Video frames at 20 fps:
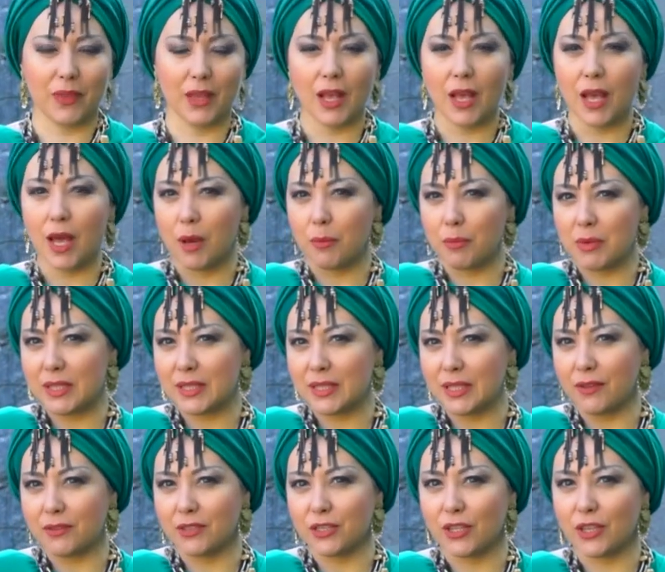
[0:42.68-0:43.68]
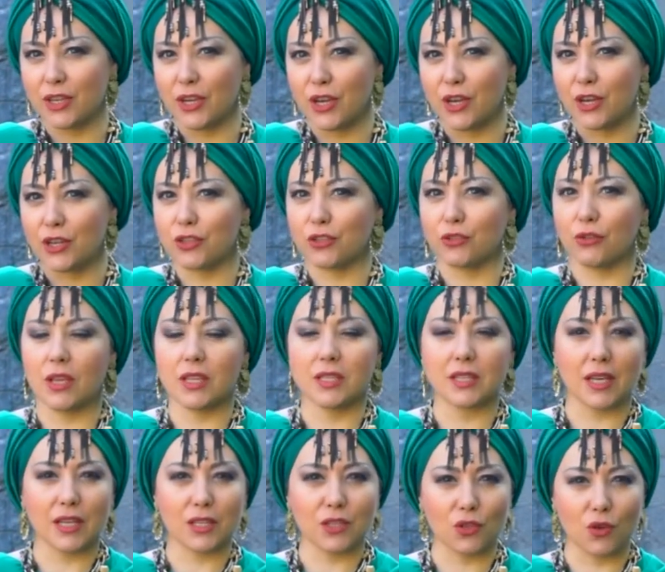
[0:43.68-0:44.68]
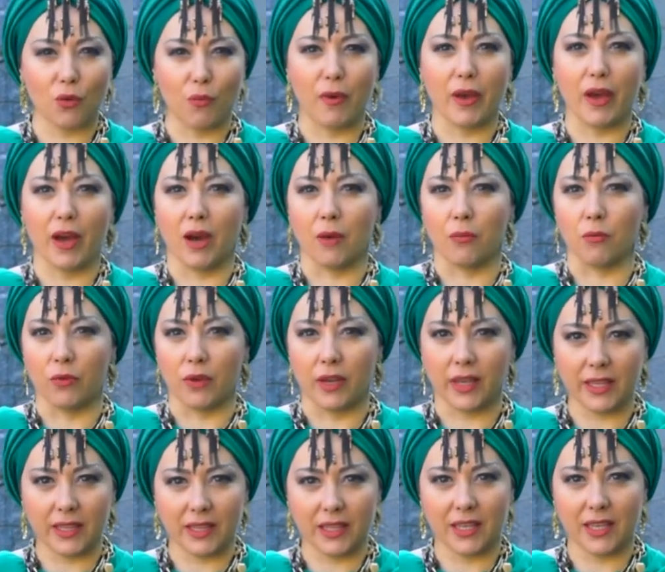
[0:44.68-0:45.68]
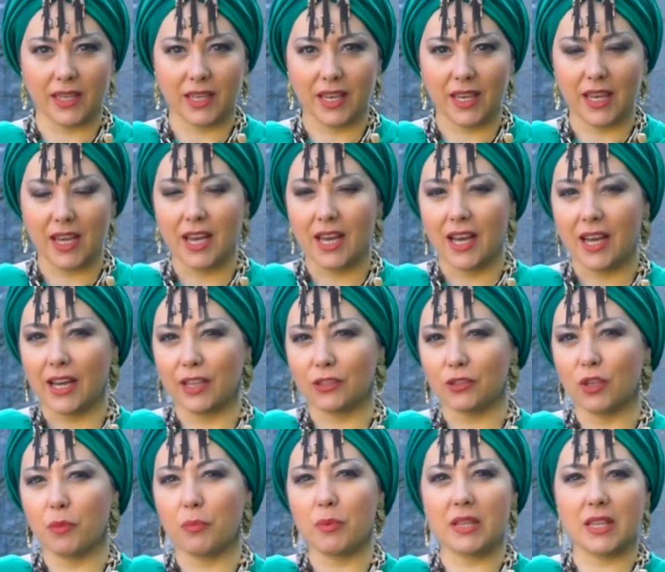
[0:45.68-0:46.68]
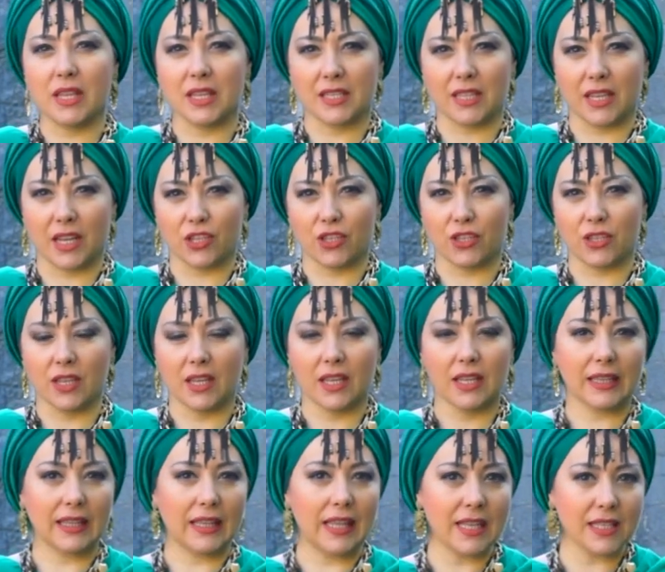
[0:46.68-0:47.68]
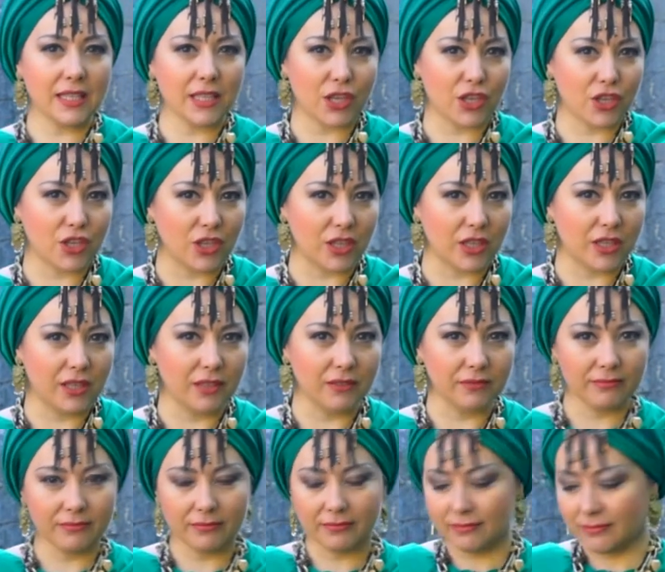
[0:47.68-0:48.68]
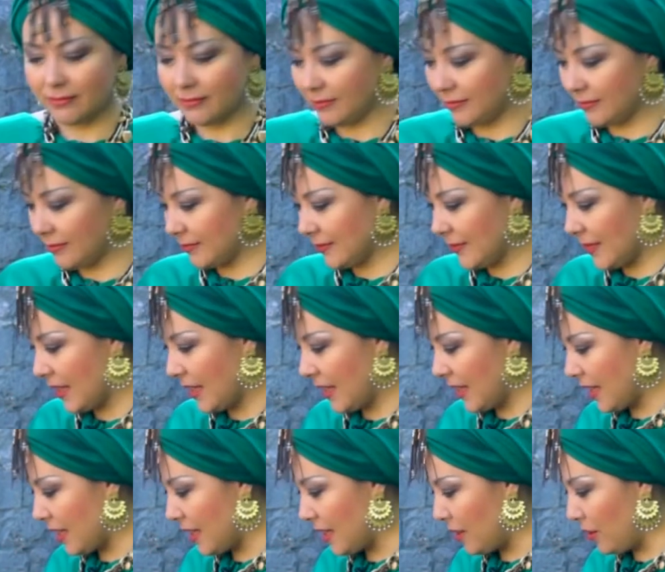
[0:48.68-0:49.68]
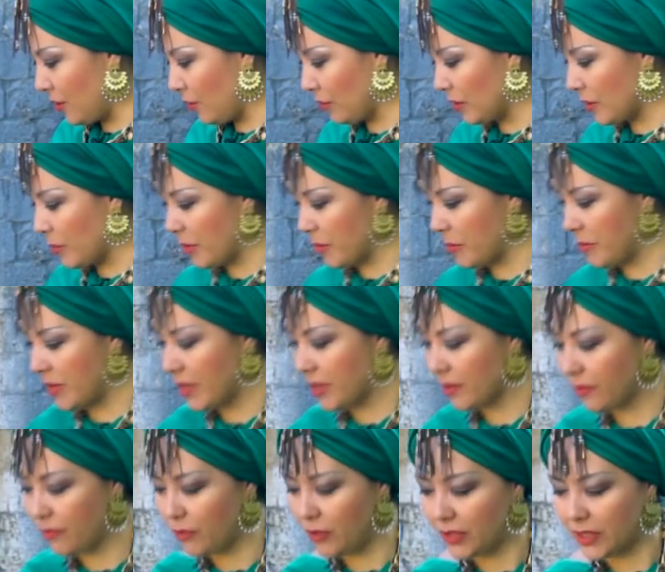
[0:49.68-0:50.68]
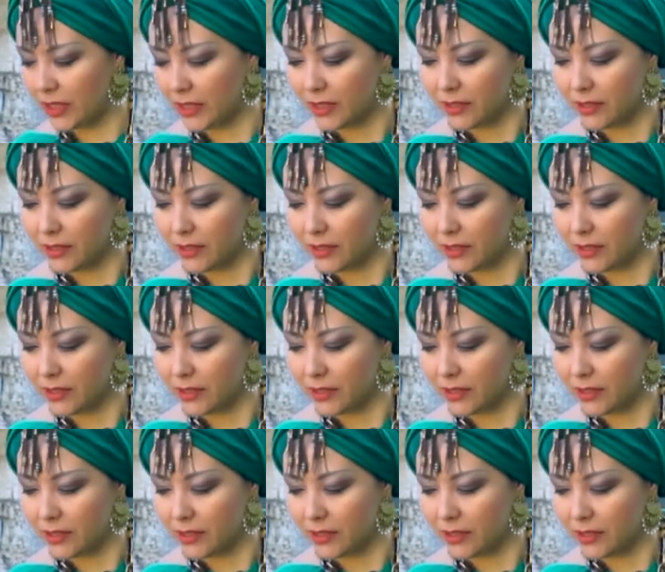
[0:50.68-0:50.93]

step by step. Imagine there are special amulets for protection. For example,